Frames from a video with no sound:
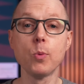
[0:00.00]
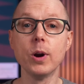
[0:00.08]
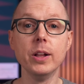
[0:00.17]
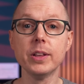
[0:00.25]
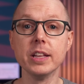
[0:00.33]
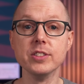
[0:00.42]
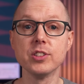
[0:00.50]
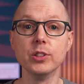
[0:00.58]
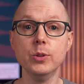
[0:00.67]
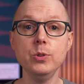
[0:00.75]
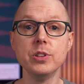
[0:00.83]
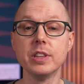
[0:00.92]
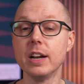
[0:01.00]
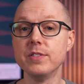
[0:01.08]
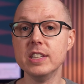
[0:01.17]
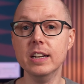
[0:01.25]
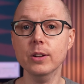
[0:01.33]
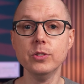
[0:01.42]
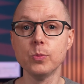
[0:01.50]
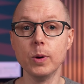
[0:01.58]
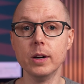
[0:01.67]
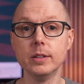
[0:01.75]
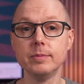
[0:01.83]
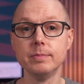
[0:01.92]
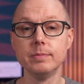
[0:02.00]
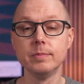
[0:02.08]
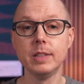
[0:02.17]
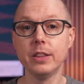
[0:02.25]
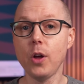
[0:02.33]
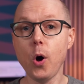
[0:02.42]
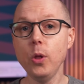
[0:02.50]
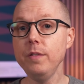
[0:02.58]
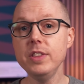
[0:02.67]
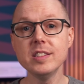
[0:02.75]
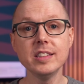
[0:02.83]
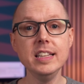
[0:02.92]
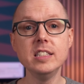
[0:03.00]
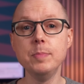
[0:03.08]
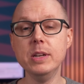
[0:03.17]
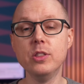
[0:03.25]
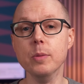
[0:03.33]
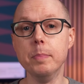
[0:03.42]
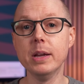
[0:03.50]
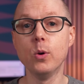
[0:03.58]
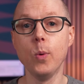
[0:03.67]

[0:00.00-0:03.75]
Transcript: more elegant solution than I've seen elsewhere. Now, all of this leads me to the big